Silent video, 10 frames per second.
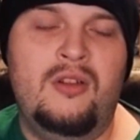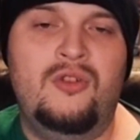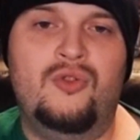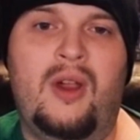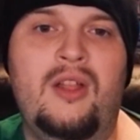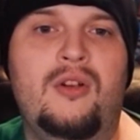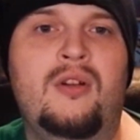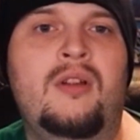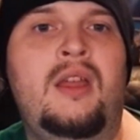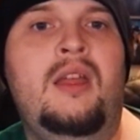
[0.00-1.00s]

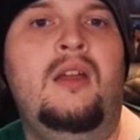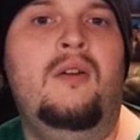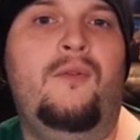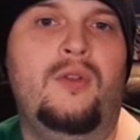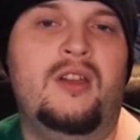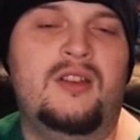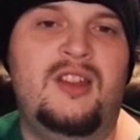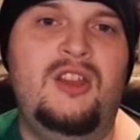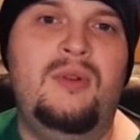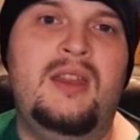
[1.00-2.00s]
trailer for the
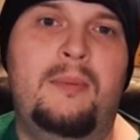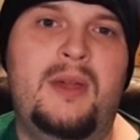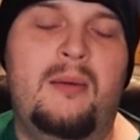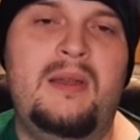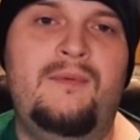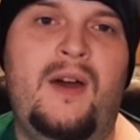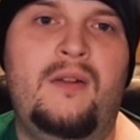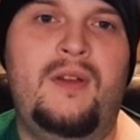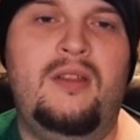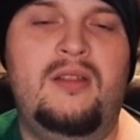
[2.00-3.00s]
continuing upcoming
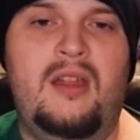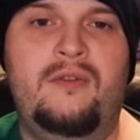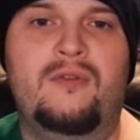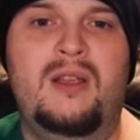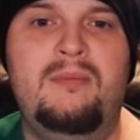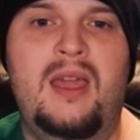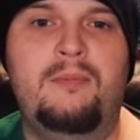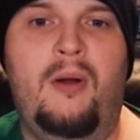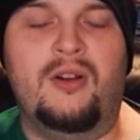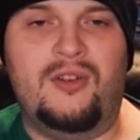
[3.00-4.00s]
Final Fantasy VII
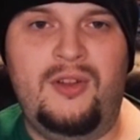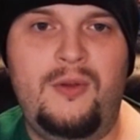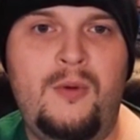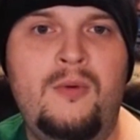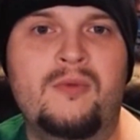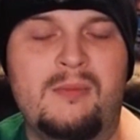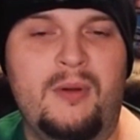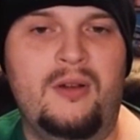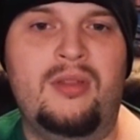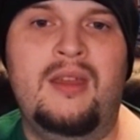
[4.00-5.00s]
Remake Part 2
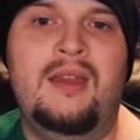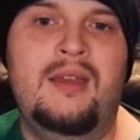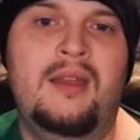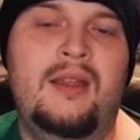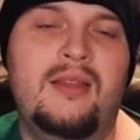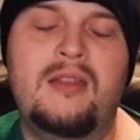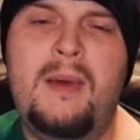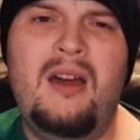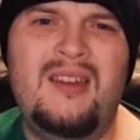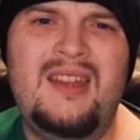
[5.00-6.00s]
Rebirth. That's
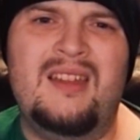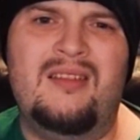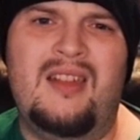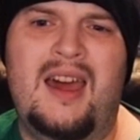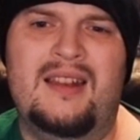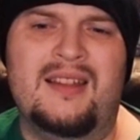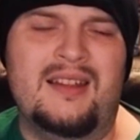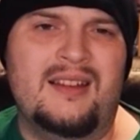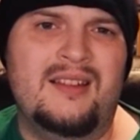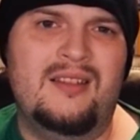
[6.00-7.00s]
about it,
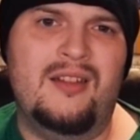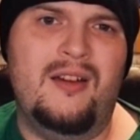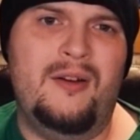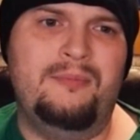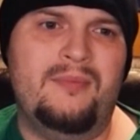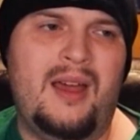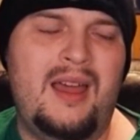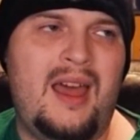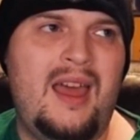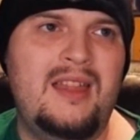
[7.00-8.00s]
sadly. So
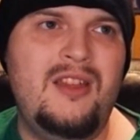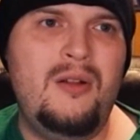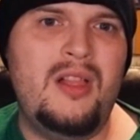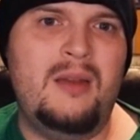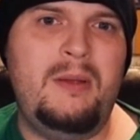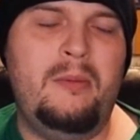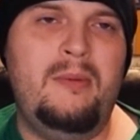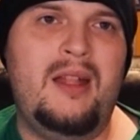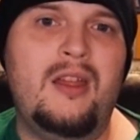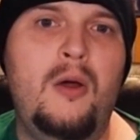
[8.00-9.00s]
I know a lot of people will
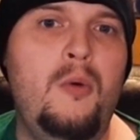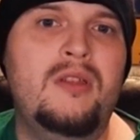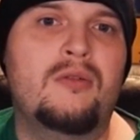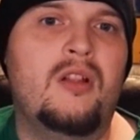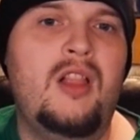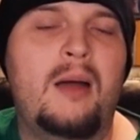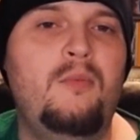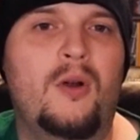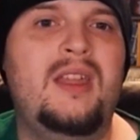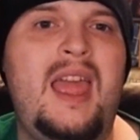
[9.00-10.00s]
be like, oh well, there's a lot
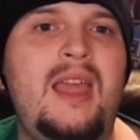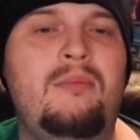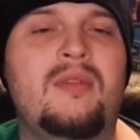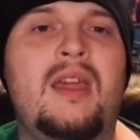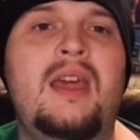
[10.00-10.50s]
more games,